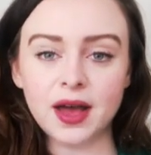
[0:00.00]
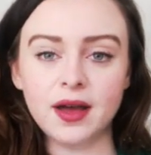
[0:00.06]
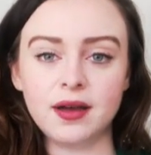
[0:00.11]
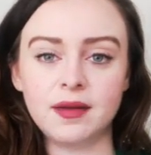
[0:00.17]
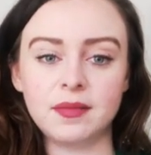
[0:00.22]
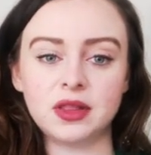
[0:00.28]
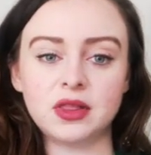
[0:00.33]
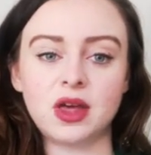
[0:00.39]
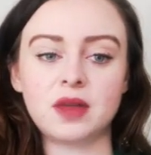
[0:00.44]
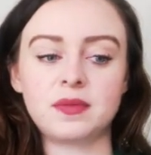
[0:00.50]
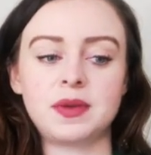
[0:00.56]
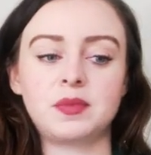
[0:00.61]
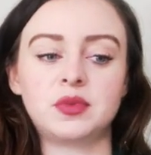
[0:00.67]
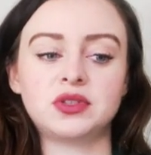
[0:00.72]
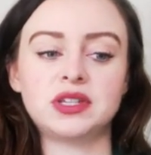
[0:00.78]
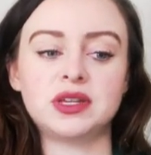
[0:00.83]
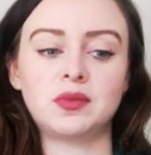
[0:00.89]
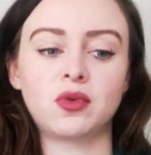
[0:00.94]
A lot of
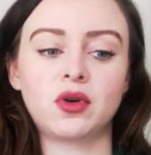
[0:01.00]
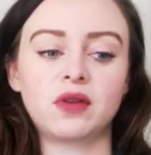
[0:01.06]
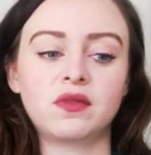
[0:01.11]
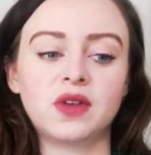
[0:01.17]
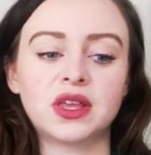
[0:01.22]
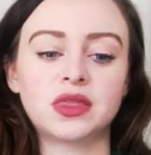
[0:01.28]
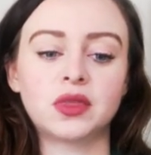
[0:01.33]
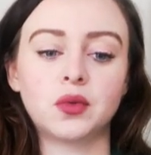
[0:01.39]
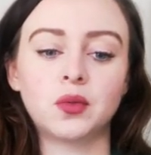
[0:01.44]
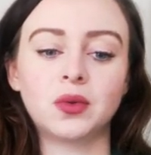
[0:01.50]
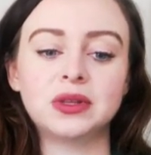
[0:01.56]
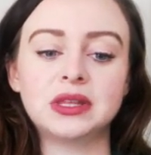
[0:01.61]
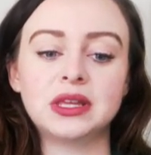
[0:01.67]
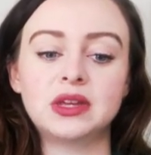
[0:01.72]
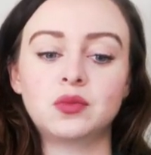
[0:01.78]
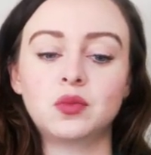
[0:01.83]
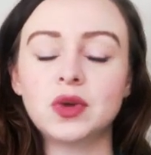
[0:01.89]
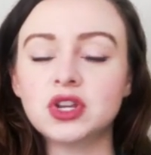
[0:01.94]
people did more of like the
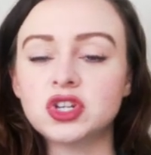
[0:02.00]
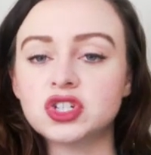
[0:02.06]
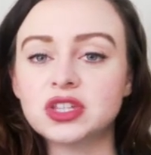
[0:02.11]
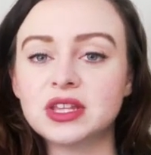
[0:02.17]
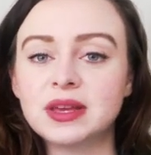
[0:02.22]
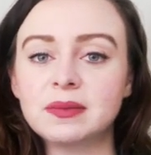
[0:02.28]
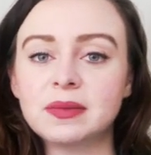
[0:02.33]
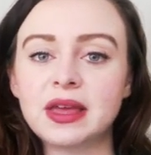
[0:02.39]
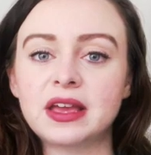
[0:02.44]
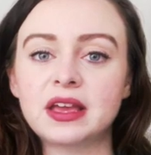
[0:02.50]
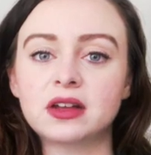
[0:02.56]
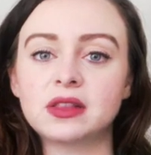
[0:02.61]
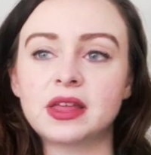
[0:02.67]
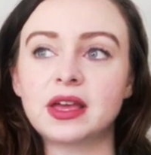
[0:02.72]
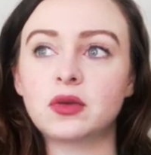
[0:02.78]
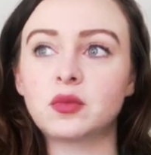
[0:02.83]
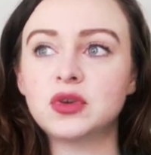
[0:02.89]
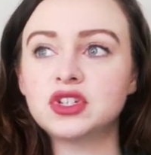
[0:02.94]
Woodland Witch theme,
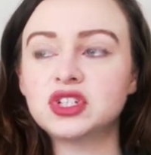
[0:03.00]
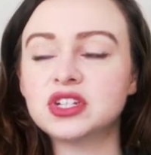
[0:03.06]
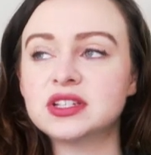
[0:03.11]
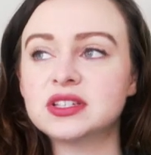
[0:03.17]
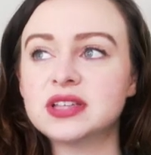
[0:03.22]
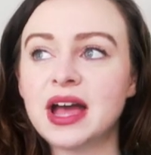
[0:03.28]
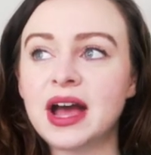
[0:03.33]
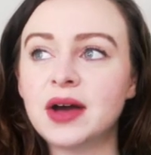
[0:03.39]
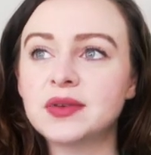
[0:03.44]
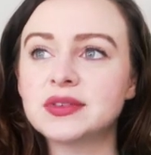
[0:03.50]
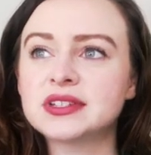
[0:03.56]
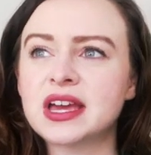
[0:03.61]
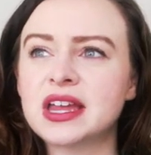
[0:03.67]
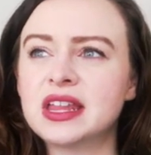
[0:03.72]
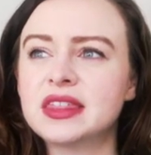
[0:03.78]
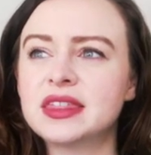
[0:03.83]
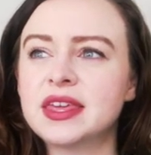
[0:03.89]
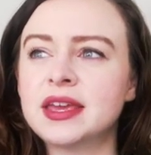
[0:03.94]
like witch's house
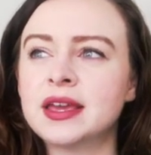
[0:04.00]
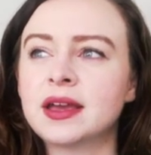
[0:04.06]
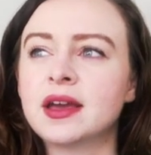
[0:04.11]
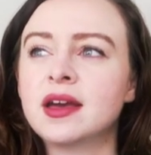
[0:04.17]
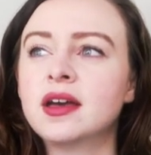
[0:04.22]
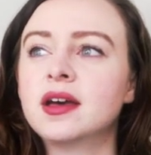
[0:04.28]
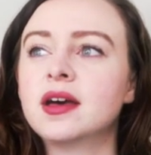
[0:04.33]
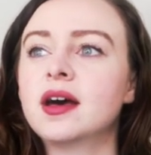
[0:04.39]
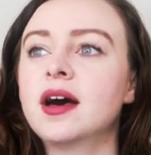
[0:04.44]
kind of thing.